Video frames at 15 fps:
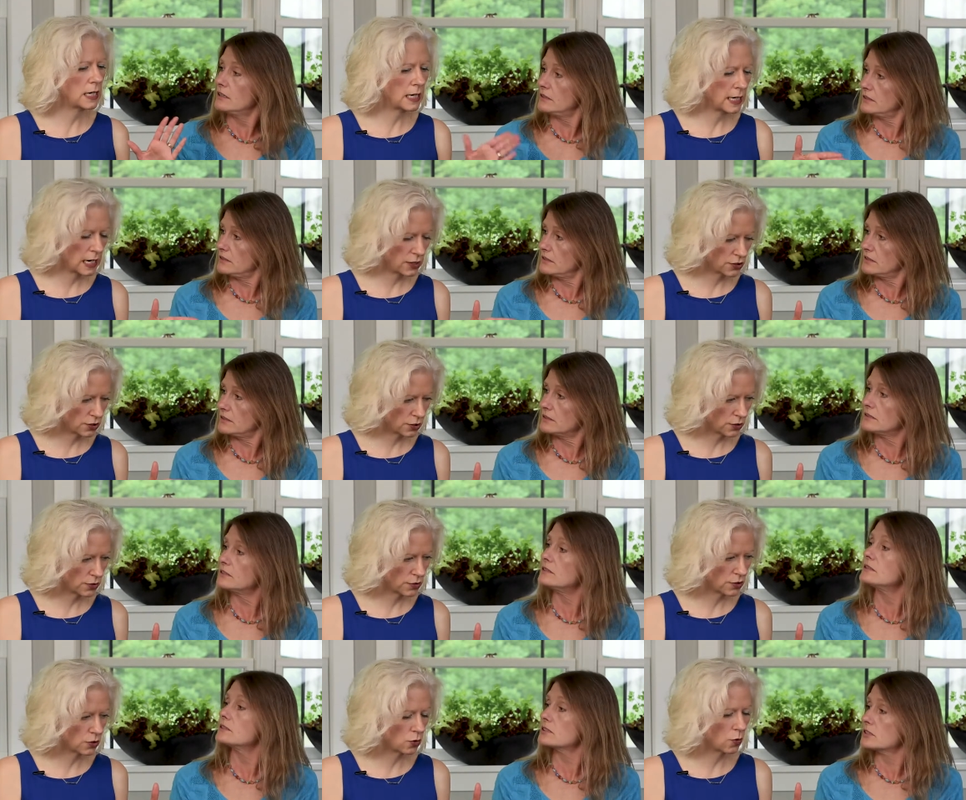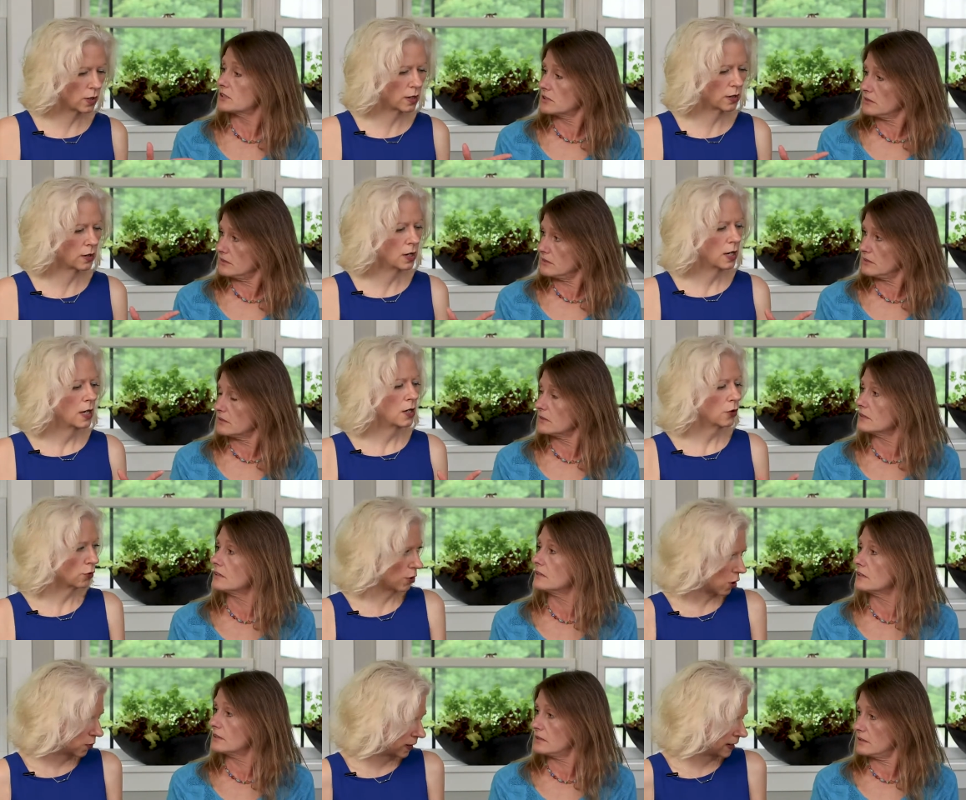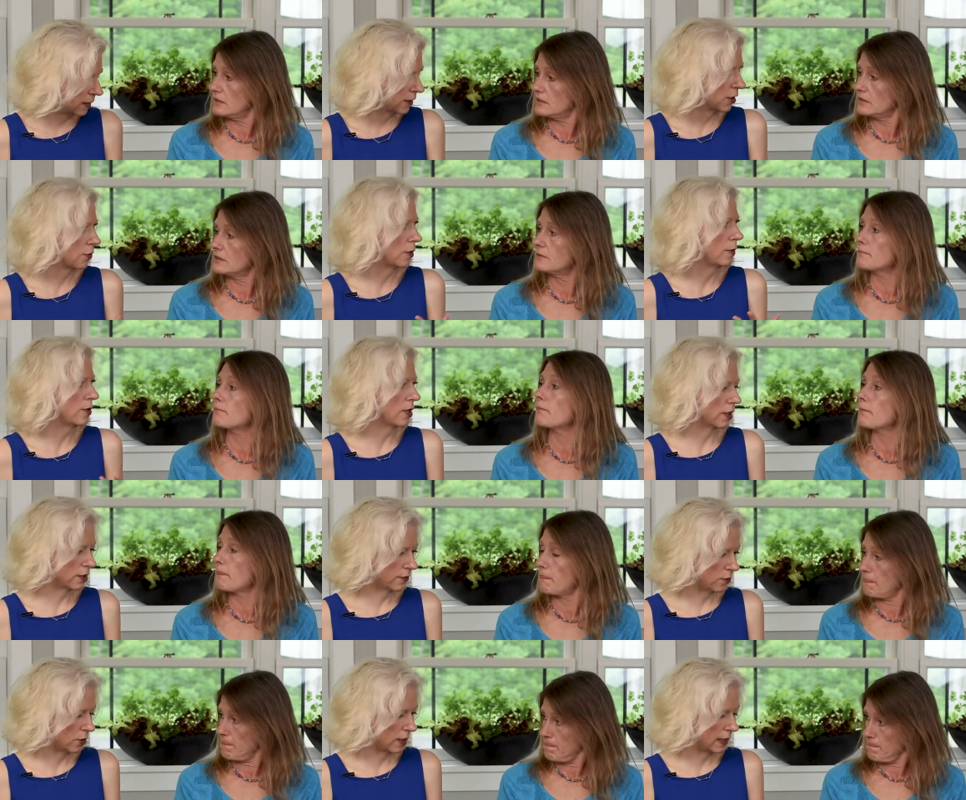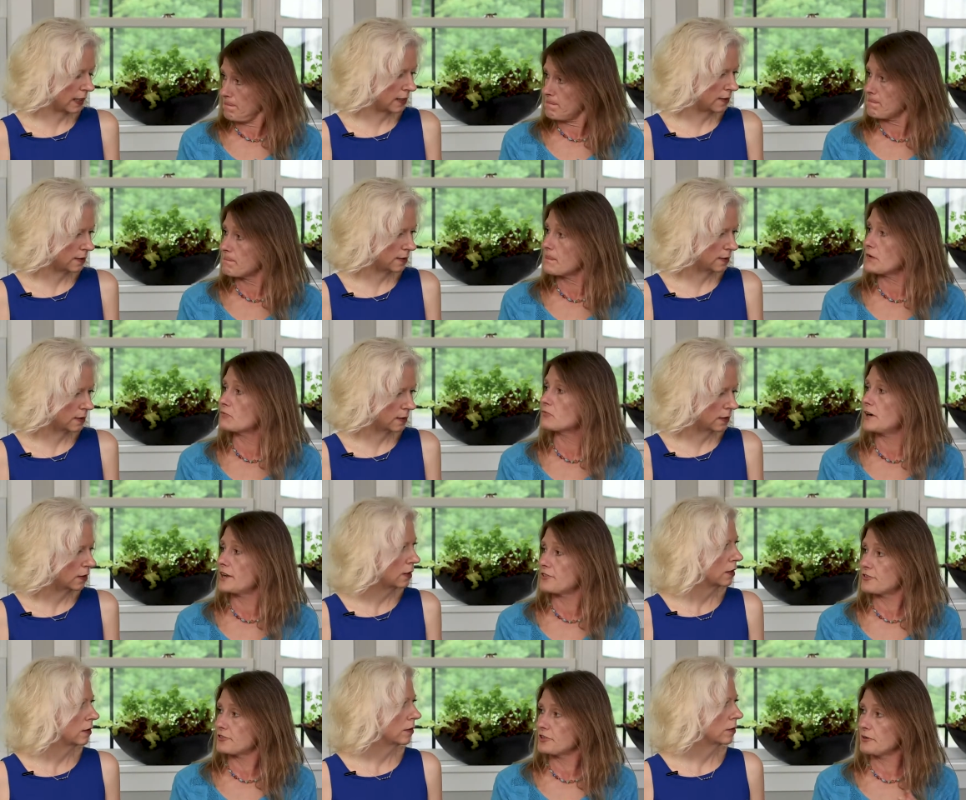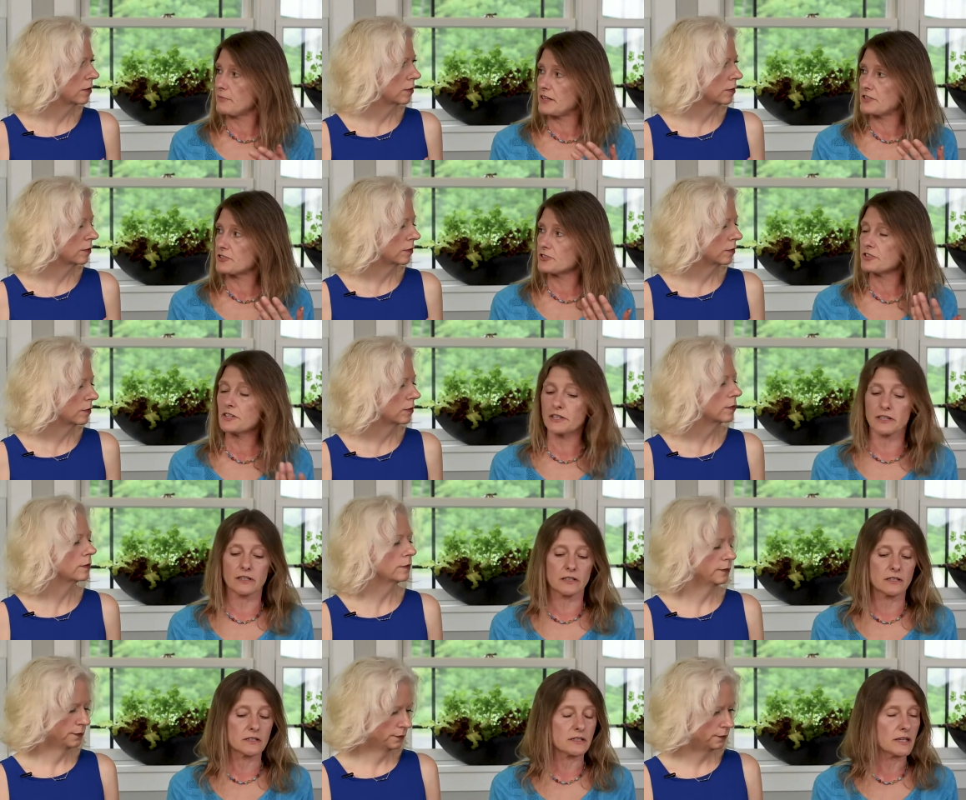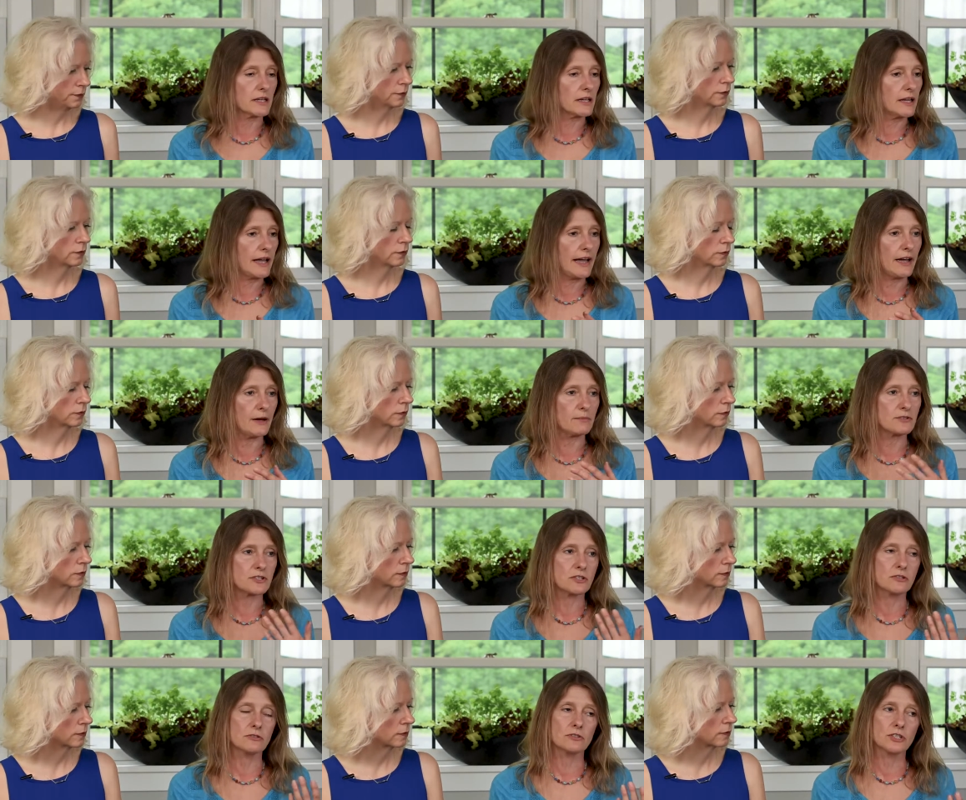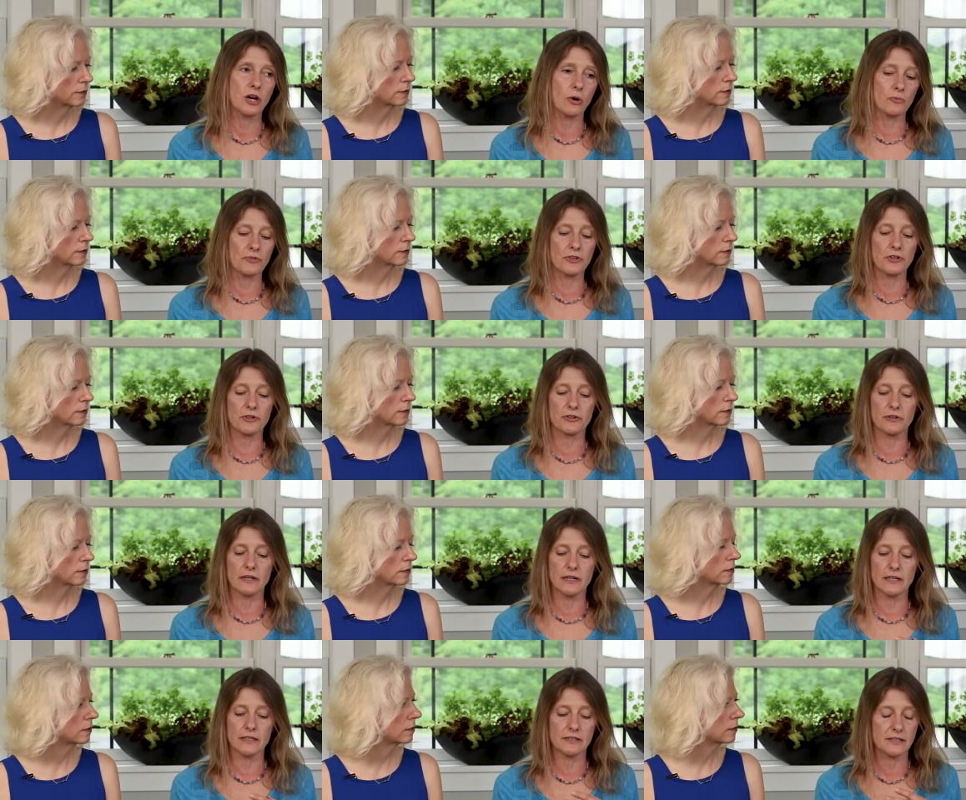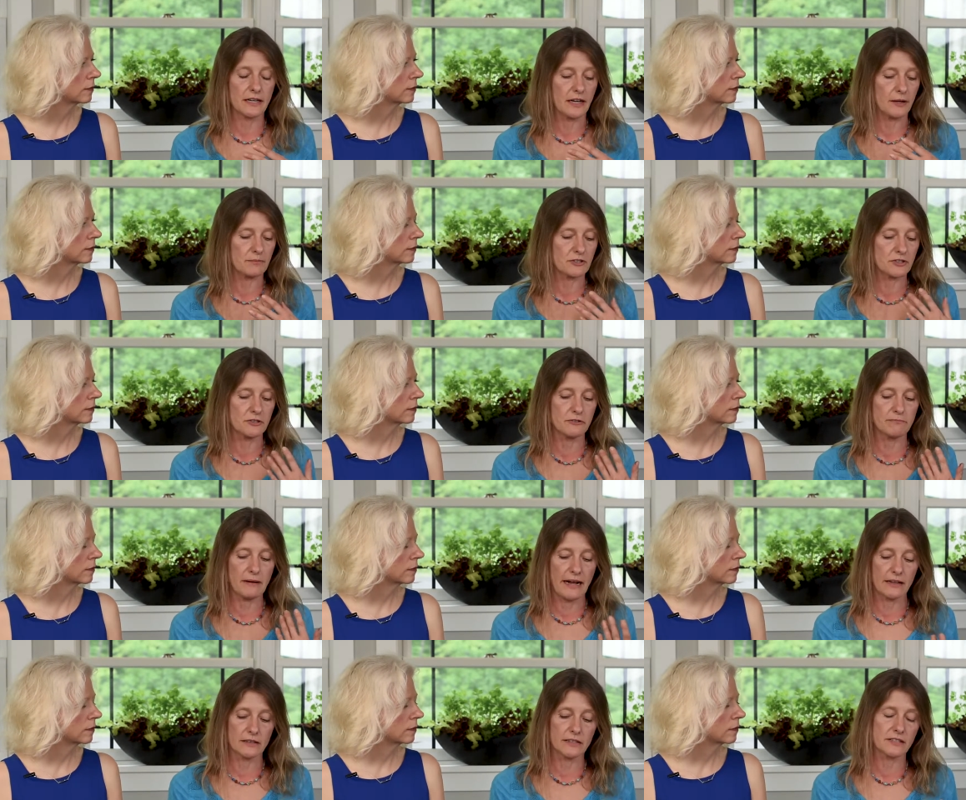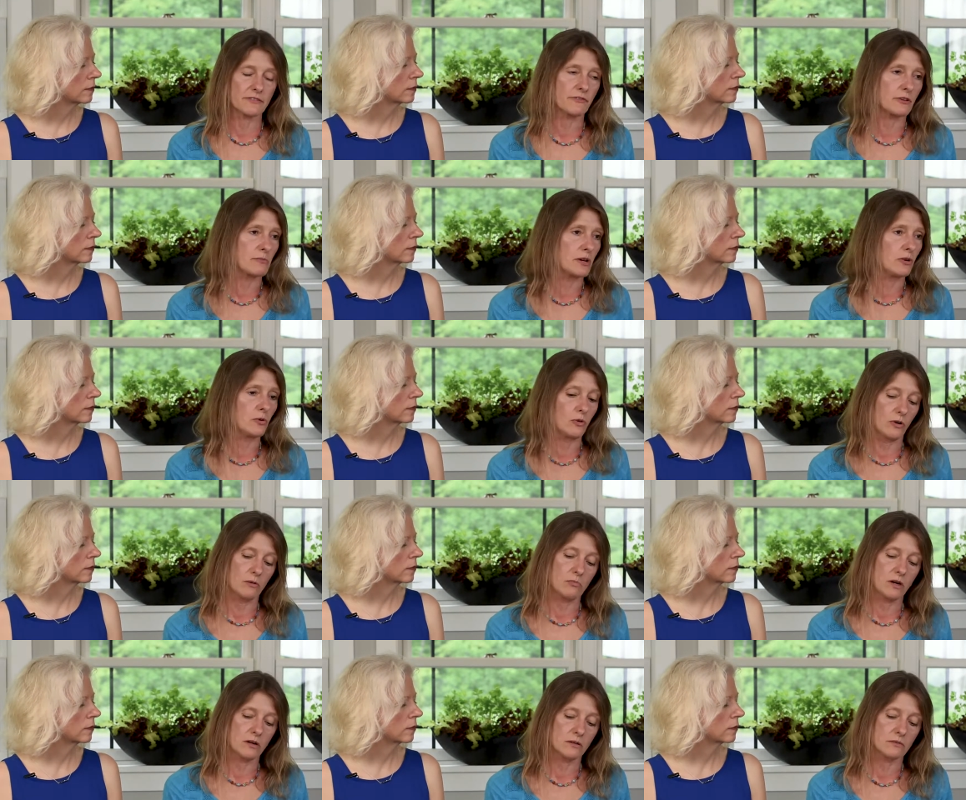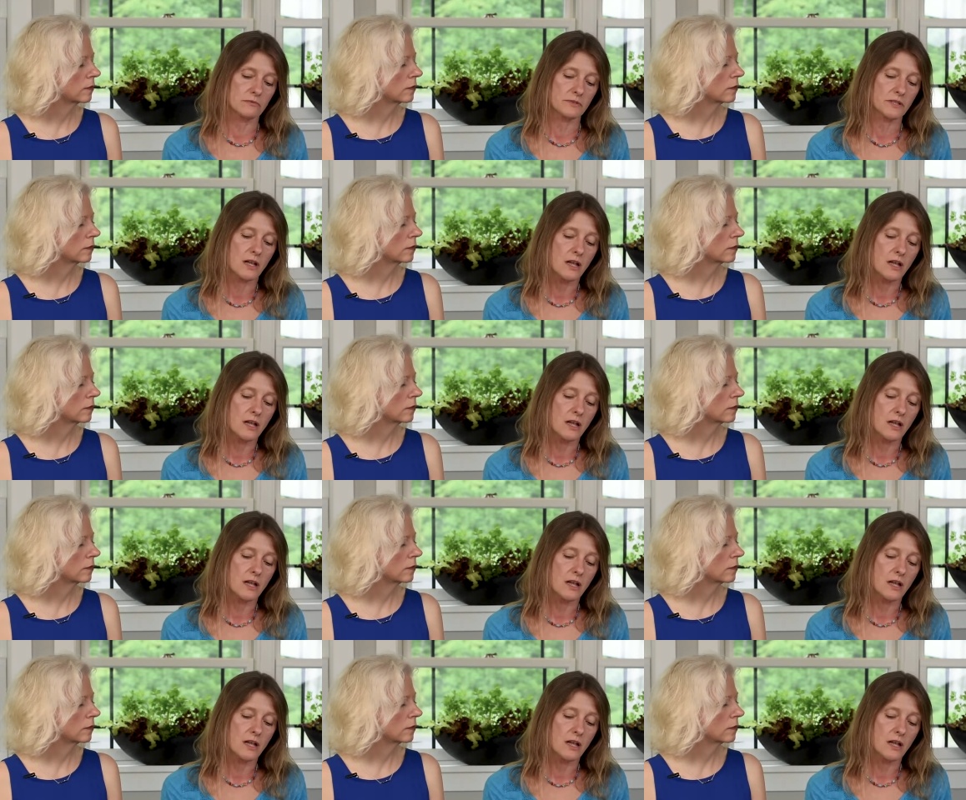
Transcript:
Speaker 1: teenagers who are growing their reproductive mm-hmm. organs. Right through your menstrual years. Mm-hmm. It helps to tone the uterus, helps to balance female hormones